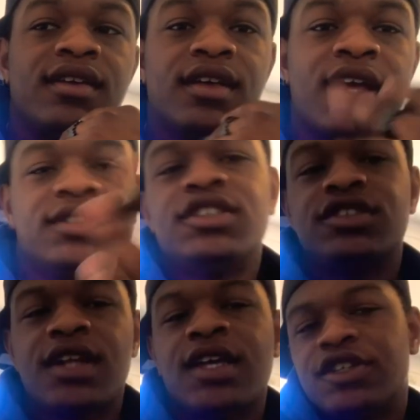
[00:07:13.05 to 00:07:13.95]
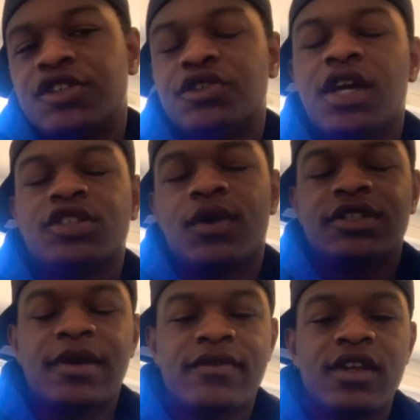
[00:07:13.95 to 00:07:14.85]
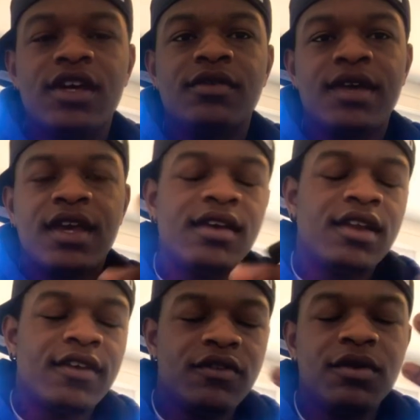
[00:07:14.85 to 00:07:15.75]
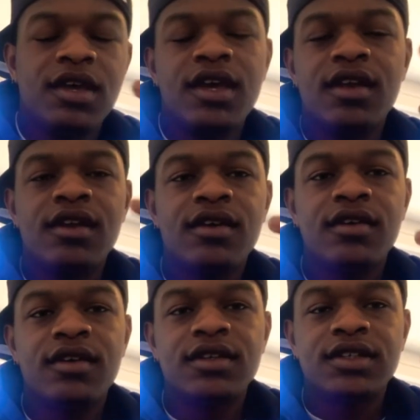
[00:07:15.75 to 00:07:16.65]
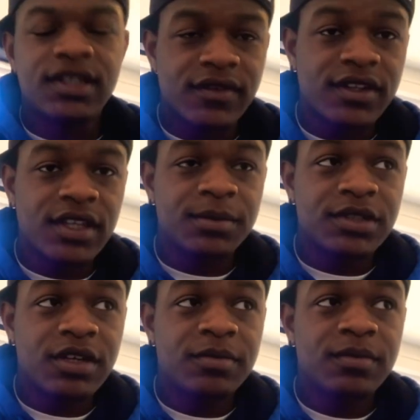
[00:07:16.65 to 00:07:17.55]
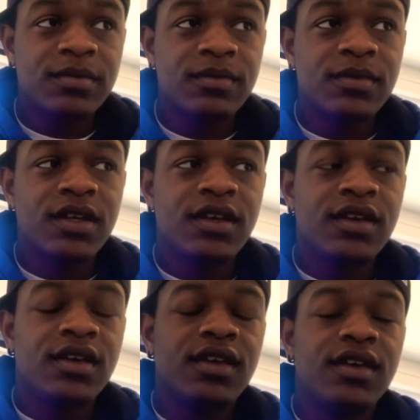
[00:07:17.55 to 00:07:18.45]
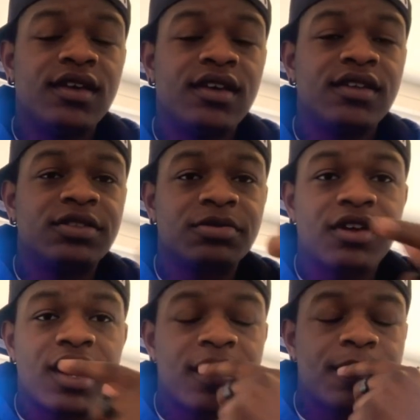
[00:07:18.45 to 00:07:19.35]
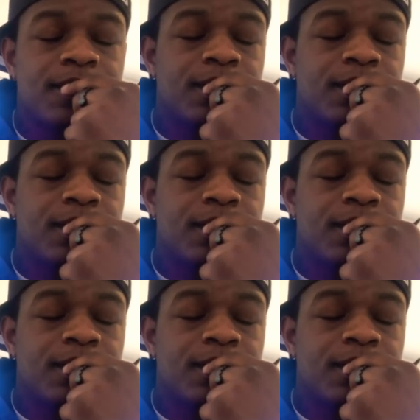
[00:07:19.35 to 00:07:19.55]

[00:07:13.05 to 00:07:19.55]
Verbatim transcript: I sent I told you guys to watch my video, and if you did, give it a thumbs up and subscribe.